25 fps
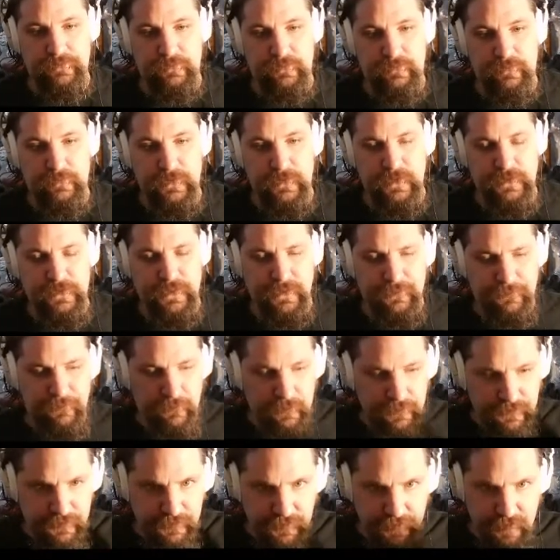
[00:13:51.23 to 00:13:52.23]
The
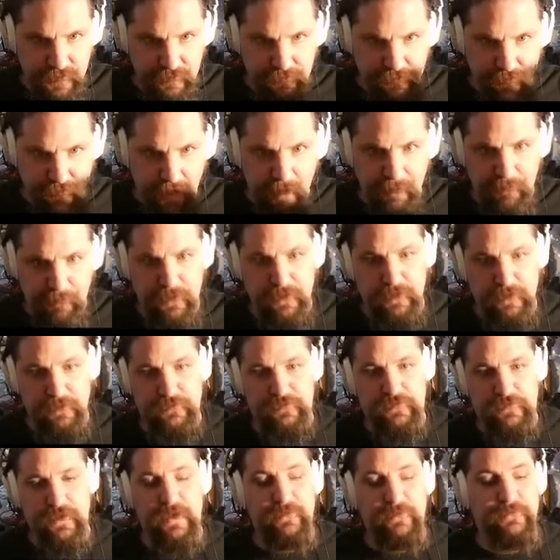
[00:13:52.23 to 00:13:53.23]
difference is I'm going to
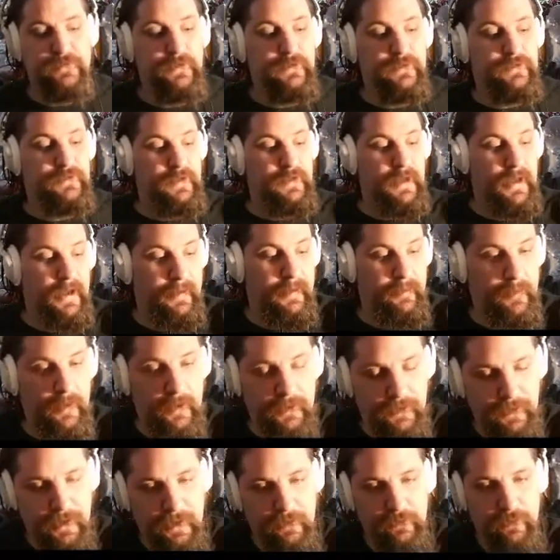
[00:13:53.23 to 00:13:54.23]
save this time,
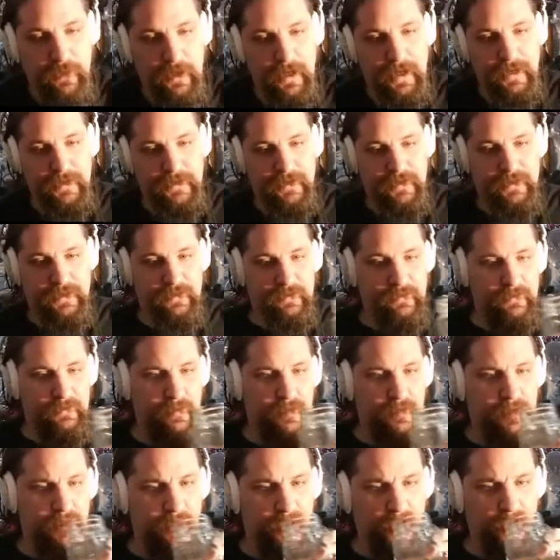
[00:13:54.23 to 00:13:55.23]
unlike what I did
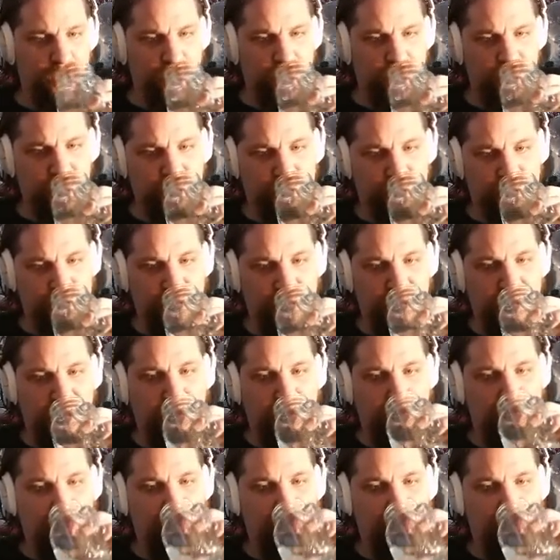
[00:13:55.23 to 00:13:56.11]
just now.